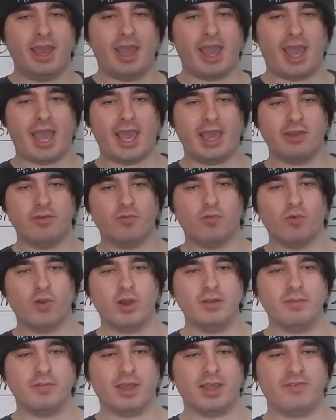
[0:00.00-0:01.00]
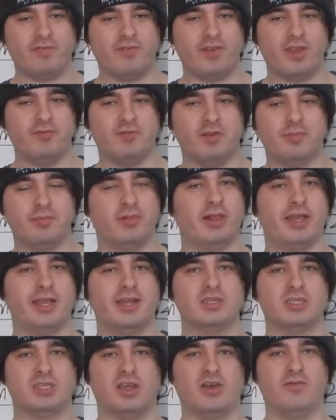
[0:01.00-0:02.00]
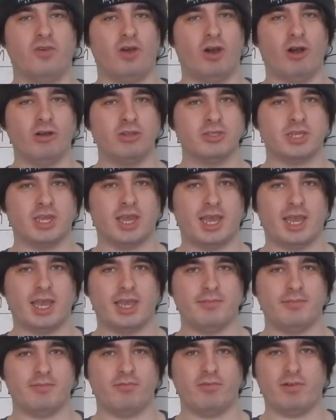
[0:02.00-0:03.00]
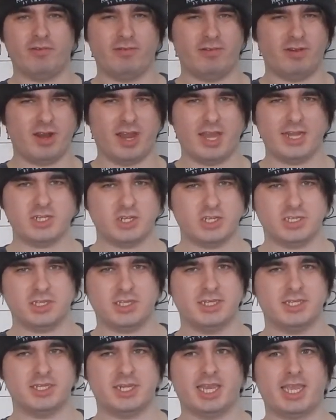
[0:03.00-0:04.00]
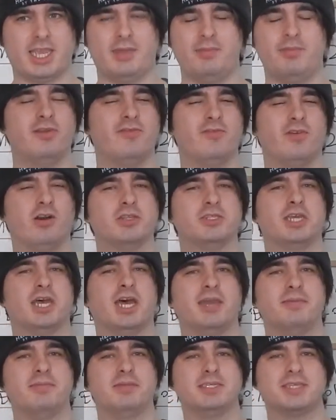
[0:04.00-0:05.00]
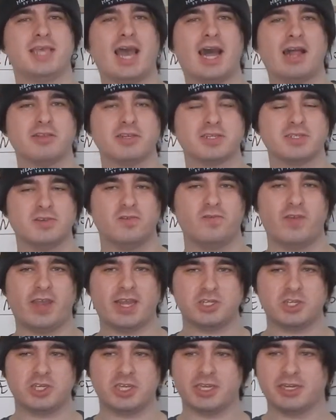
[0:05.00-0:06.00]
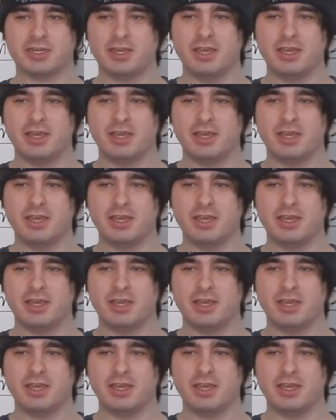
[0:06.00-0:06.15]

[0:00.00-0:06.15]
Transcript: And one of my favorite players of all time, not just this decade, but of all time, is Alex Ovechkin.